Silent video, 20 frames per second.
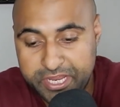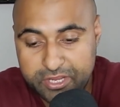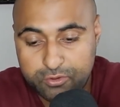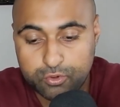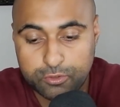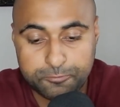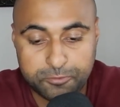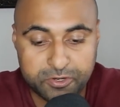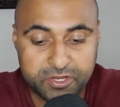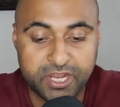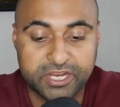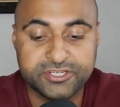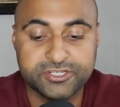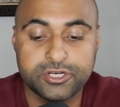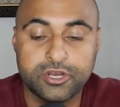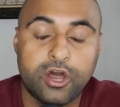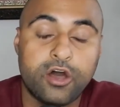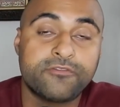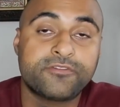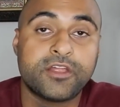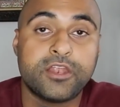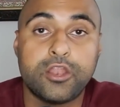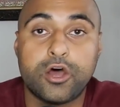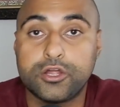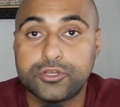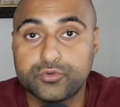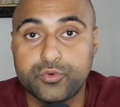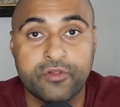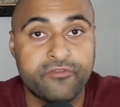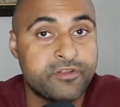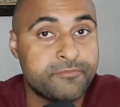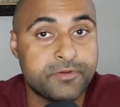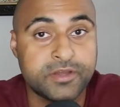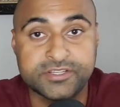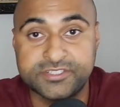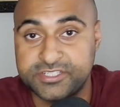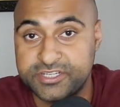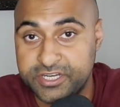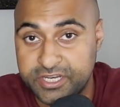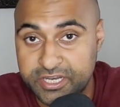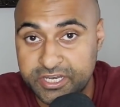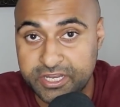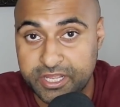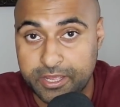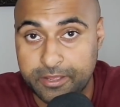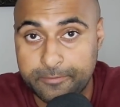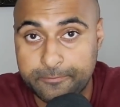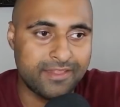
equal protection of the law to every person in India.